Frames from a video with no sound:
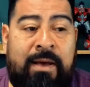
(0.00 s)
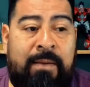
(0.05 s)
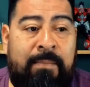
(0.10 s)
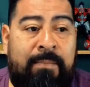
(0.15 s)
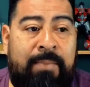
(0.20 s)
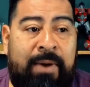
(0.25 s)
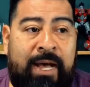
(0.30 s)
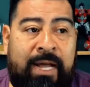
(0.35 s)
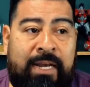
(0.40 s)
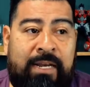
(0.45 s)

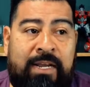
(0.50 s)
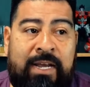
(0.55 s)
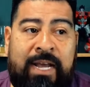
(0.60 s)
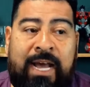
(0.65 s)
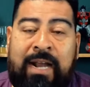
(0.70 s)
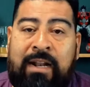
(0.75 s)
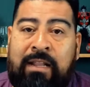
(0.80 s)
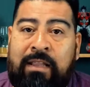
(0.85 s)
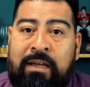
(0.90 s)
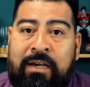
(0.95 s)
But you
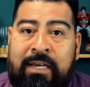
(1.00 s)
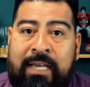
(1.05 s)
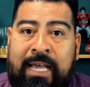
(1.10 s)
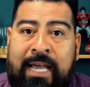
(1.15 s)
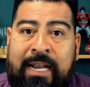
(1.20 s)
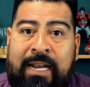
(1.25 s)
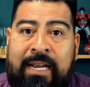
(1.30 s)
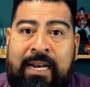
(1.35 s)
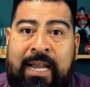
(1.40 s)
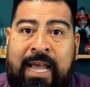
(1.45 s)
gotta look
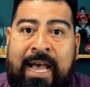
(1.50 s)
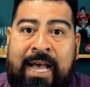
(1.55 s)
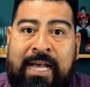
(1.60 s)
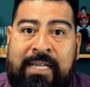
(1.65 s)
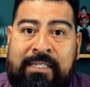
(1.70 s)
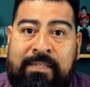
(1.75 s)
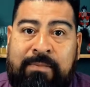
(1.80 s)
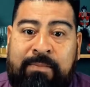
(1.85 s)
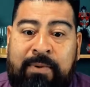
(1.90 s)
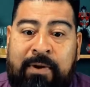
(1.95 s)
at it
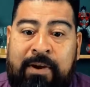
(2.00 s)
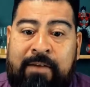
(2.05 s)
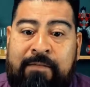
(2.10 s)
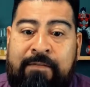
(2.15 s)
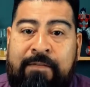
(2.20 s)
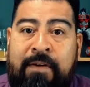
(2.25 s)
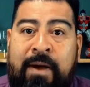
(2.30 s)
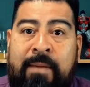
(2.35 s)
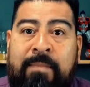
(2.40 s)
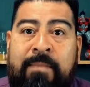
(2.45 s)
as the point
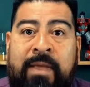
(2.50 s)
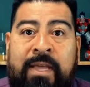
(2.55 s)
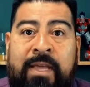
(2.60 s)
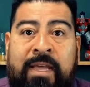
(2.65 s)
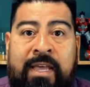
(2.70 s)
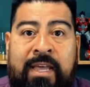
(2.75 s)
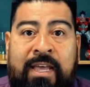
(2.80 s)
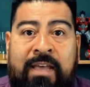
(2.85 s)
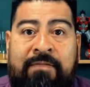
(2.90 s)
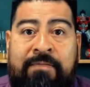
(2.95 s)
from,
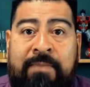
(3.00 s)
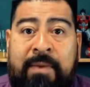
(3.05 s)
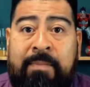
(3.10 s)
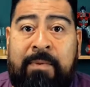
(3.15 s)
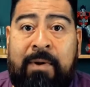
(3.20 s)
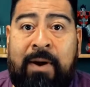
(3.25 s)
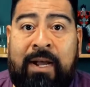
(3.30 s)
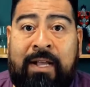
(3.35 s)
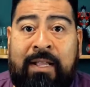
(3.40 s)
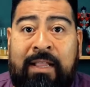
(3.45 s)
if
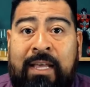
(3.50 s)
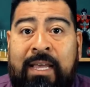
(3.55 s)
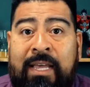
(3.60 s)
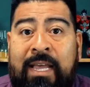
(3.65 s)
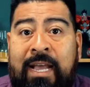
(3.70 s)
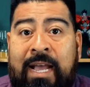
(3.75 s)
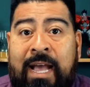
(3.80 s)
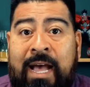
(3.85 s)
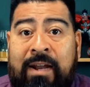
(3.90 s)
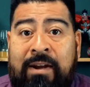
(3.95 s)
people are
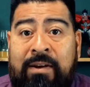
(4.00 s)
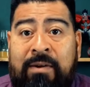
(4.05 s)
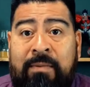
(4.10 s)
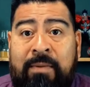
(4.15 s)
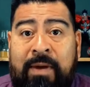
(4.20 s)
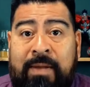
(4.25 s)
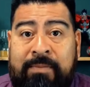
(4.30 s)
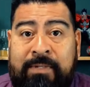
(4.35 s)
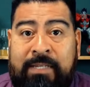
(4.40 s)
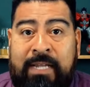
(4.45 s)
clicking out of your
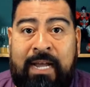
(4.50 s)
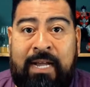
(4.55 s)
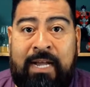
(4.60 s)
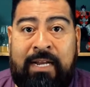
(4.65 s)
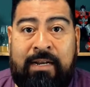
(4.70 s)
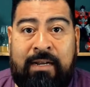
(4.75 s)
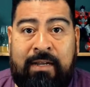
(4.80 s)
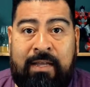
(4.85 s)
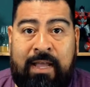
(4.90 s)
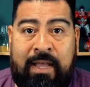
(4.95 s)

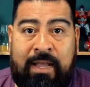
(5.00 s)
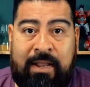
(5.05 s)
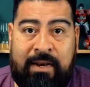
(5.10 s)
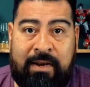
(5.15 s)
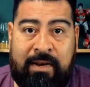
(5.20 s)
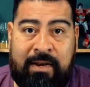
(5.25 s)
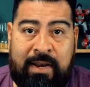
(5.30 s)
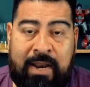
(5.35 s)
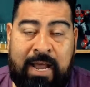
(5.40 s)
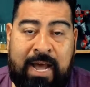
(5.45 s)
website
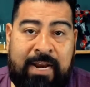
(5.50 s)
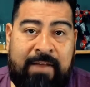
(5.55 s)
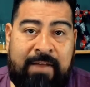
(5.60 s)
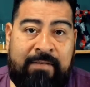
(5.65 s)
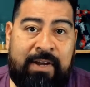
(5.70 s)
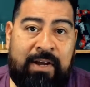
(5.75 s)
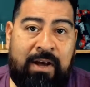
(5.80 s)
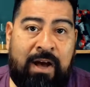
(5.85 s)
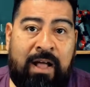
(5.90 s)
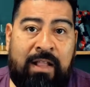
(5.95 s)
and not
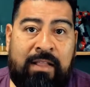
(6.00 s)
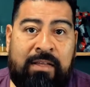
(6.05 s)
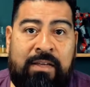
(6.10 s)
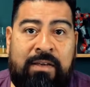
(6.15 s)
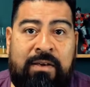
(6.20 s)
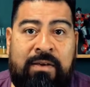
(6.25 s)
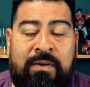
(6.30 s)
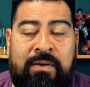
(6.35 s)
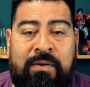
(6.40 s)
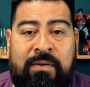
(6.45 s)
even calling
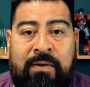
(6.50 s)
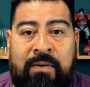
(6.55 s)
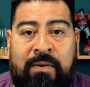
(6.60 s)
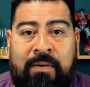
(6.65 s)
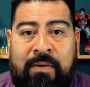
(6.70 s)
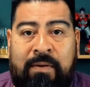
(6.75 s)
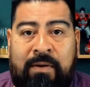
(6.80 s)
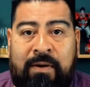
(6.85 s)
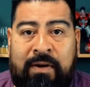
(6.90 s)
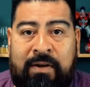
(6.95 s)
you,
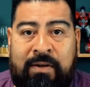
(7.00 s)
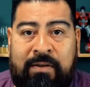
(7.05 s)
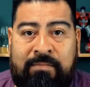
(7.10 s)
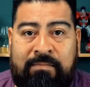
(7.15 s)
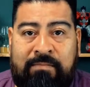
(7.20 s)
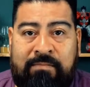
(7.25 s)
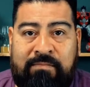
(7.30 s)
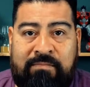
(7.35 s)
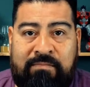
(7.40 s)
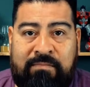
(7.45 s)
or
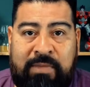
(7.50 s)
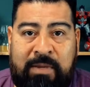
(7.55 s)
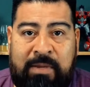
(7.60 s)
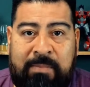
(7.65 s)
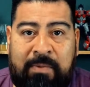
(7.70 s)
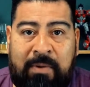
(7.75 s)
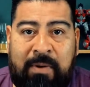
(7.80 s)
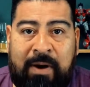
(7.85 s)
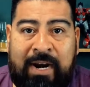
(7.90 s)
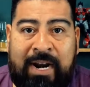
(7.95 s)

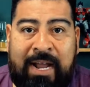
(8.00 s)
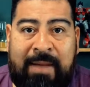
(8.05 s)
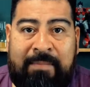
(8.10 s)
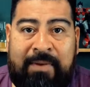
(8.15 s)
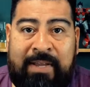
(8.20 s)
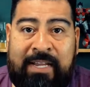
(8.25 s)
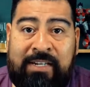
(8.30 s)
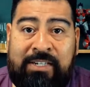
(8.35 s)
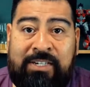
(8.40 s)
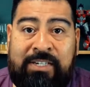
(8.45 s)
people are
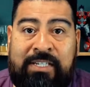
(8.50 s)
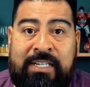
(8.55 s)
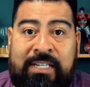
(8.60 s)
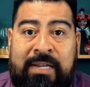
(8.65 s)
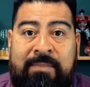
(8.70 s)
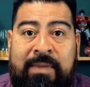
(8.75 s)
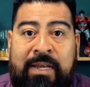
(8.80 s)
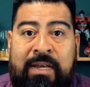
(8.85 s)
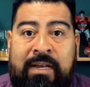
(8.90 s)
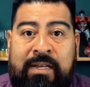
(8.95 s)
not
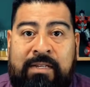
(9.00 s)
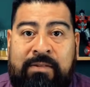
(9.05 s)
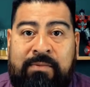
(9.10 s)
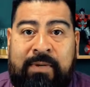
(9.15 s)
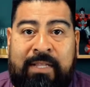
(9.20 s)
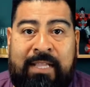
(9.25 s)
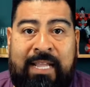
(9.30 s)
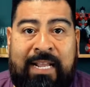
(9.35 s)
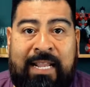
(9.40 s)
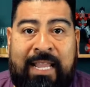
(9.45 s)
interested because
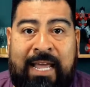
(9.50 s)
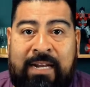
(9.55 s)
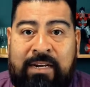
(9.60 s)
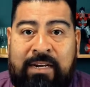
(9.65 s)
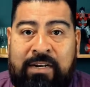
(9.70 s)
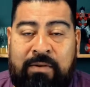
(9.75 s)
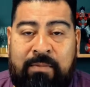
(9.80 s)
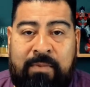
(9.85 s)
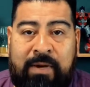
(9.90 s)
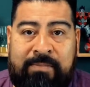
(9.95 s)
when they land
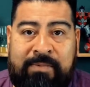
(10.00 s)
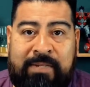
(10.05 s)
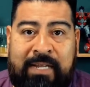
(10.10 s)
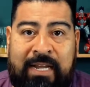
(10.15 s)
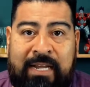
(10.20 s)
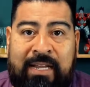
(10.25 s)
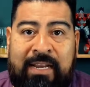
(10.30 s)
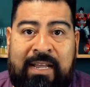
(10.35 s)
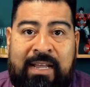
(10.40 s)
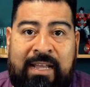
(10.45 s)
your
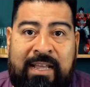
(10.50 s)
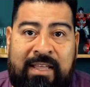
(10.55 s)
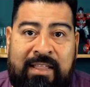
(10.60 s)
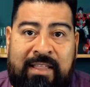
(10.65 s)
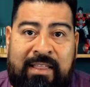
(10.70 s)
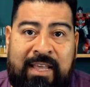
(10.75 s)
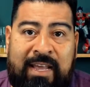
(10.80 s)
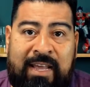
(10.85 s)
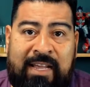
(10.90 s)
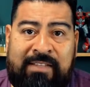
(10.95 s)
website,
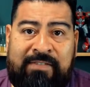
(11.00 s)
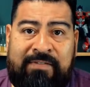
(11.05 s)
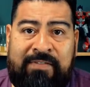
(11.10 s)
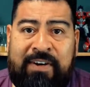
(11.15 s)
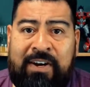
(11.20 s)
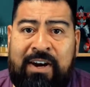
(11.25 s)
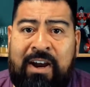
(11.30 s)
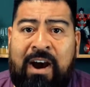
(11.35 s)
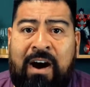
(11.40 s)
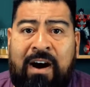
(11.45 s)
it's
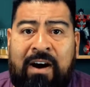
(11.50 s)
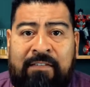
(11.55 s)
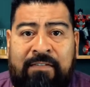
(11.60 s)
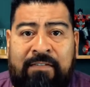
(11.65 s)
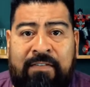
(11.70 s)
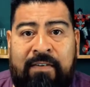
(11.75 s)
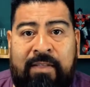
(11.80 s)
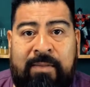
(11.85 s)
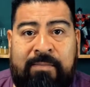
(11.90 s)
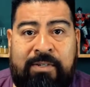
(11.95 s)
very hard
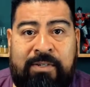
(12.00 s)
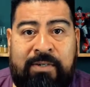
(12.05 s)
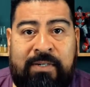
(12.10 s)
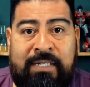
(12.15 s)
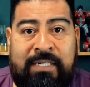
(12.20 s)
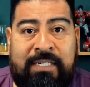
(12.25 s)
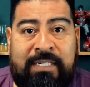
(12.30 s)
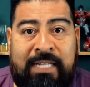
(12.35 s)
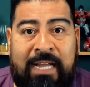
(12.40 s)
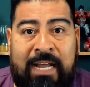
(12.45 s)
for them to
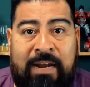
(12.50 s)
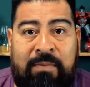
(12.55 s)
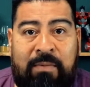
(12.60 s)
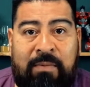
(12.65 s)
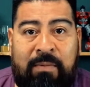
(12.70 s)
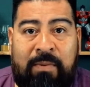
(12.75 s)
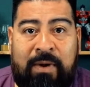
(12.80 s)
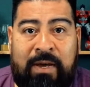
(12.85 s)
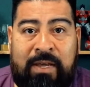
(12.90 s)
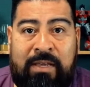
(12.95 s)

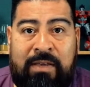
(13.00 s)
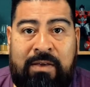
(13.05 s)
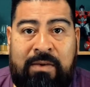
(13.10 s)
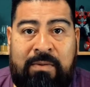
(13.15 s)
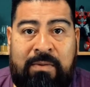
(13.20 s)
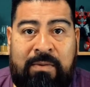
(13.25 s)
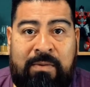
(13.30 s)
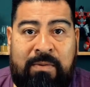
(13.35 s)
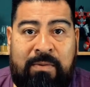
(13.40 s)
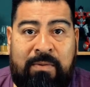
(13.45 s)
understand
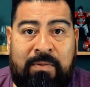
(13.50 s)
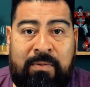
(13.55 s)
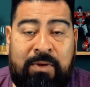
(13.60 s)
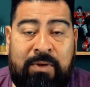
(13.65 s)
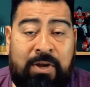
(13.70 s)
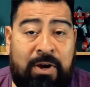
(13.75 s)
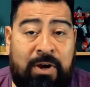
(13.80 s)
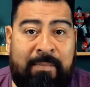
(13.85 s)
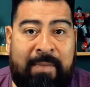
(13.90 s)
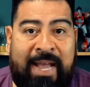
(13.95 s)

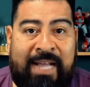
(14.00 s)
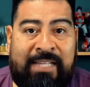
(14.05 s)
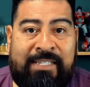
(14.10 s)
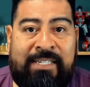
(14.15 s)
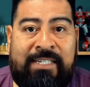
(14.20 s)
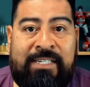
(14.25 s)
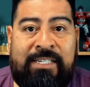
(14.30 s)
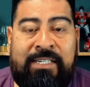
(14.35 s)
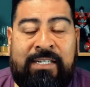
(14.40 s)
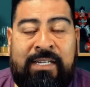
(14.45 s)
your
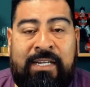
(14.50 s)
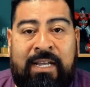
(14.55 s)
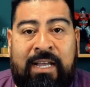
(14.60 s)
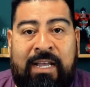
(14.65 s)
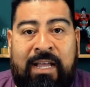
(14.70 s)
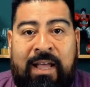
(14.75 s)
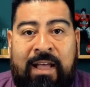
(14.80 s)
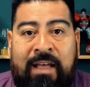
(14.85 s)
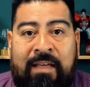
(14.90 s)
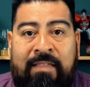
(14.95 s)
message,
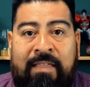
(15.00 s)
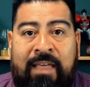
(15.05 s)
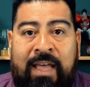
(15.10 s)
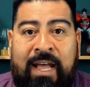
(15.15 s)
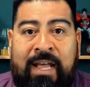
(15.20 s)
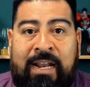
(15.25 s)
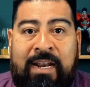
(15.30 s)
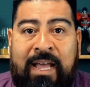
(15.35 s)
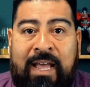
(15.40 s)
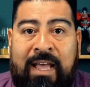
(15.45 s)

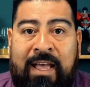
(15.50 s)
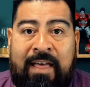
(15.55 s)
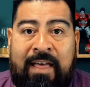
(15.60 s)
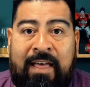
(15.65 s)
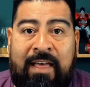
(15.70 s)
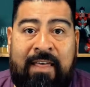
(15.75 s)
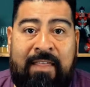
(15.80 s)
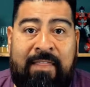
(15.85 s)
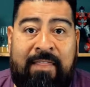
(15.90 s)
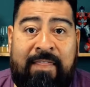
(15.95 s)
then
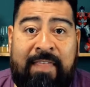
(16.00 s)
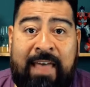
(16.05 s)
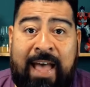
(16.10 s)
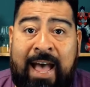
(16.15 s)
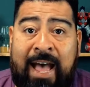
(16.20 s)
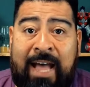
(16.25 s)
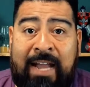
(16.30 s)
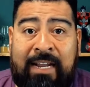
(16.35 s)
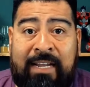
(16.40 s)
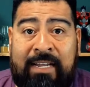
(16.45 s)

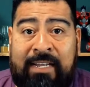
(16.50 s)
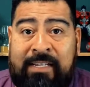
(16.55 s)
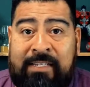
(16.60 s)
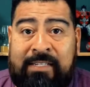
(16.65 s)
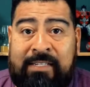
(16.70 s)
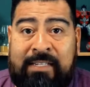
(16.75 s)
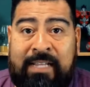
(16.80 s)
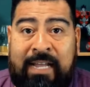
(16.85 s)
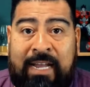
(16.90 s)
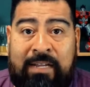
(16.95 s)
that
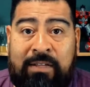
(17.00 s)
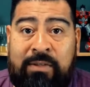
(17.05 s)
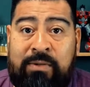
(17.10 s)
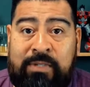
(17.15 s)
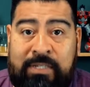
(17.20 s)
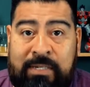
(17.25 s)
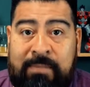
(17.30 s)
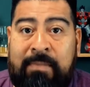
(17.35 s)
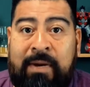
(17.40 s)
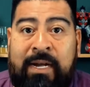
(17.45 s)
is like
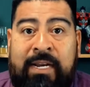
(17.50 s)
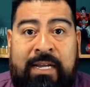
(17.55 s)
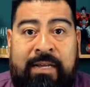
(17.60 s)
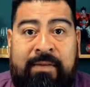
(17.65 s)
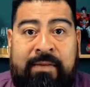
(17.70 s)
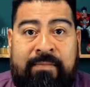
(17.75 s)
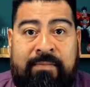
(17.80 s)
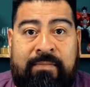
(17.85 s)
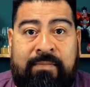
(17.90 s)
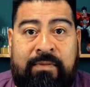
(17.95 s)
losing money.
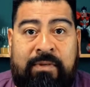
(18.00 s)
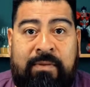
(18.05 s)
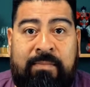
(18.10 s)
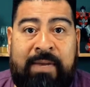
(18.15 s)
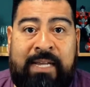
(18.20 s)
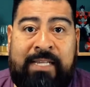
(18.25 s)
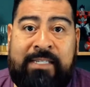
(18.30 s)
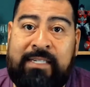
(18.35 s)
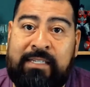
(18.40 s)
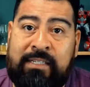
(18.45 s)
You're
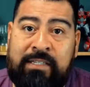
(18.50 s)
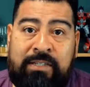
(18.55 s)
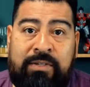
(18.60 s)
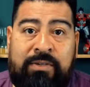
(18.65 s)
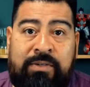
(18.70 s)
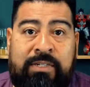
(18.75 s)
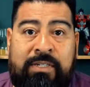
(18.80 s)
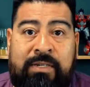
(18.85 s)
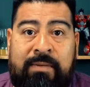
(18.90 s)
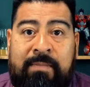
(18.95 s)
basically
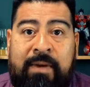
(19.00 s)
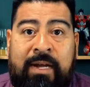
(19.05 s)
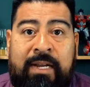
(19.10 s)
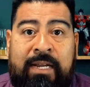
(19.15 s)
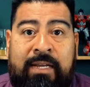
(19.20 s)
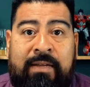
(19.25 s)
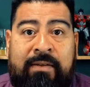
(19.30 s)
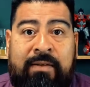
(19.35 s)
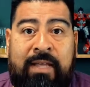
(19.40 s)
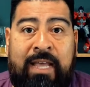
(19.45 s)
losing
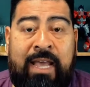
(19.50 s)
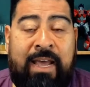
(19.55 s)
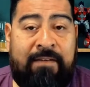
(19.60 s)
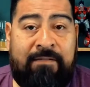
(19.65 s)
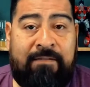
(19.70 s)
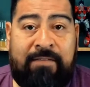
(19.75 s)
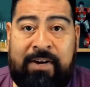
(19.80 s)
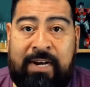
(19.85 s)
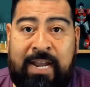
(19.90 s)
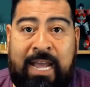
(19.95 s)
money
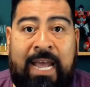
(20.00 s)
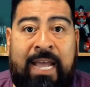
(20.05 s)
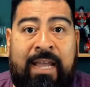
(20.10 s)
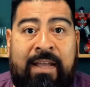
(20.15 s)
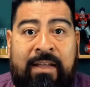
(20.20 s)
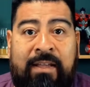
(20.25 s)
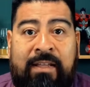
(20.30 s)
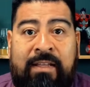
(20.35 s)
every day.